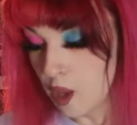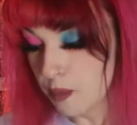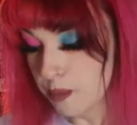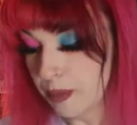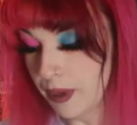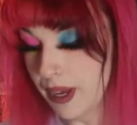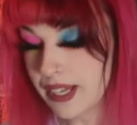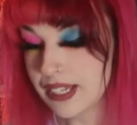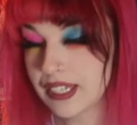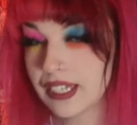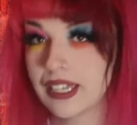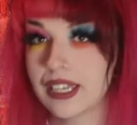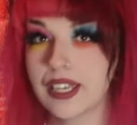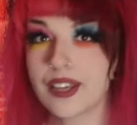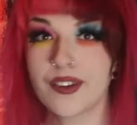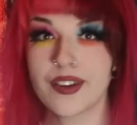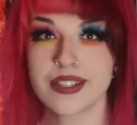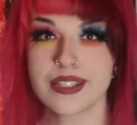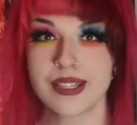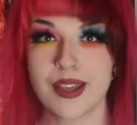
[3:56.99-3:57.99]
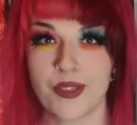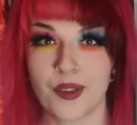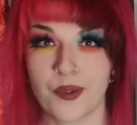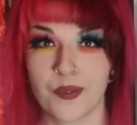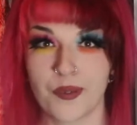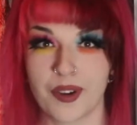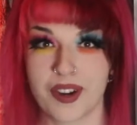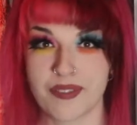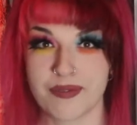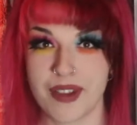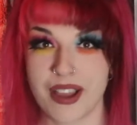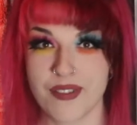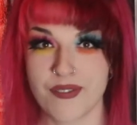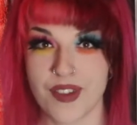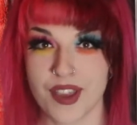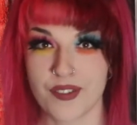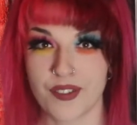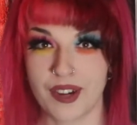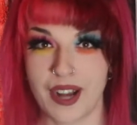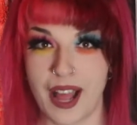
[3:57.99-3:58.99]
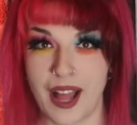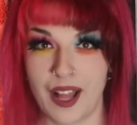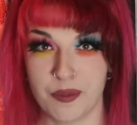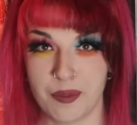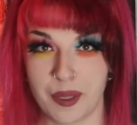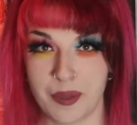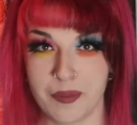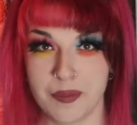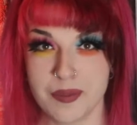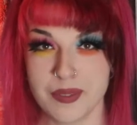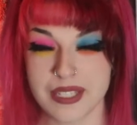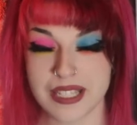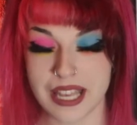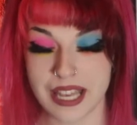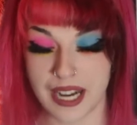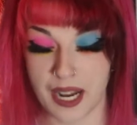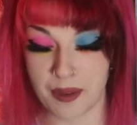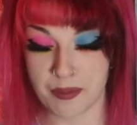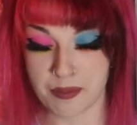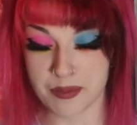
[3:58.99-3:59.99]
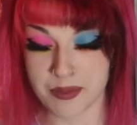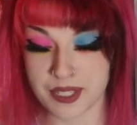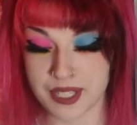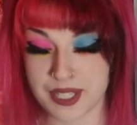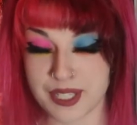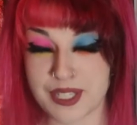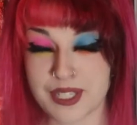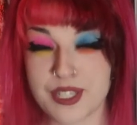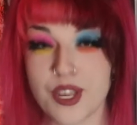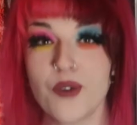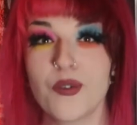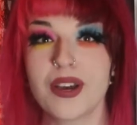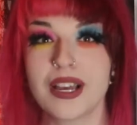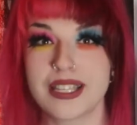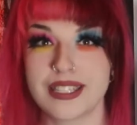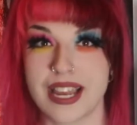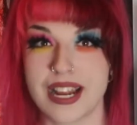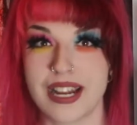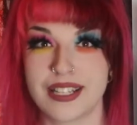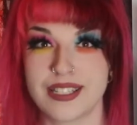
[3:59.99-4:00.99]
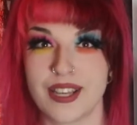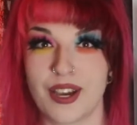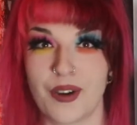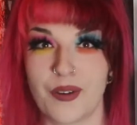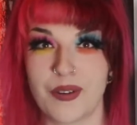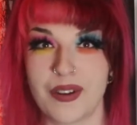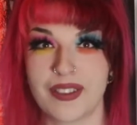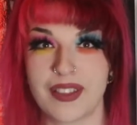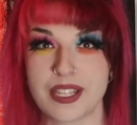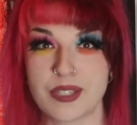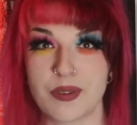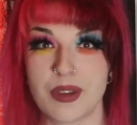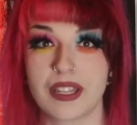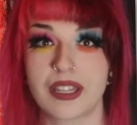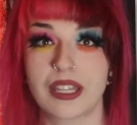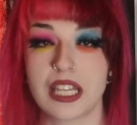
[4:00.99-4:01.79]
but here's another one of my favorite albums, and I'm so excited to own this one.